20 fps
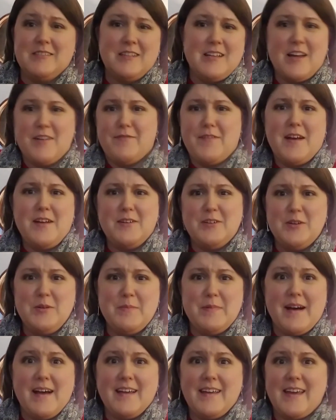I found a new
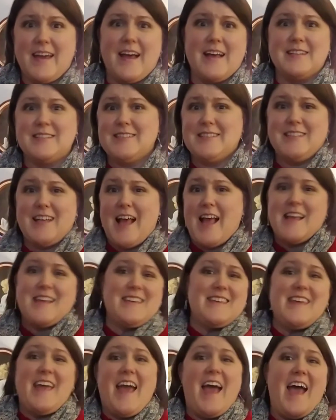podcast.
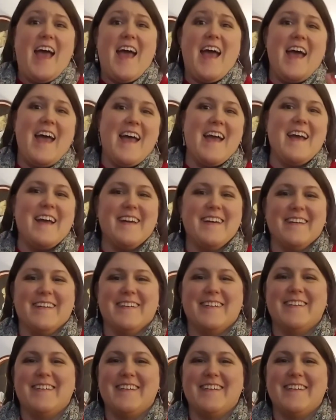Yay!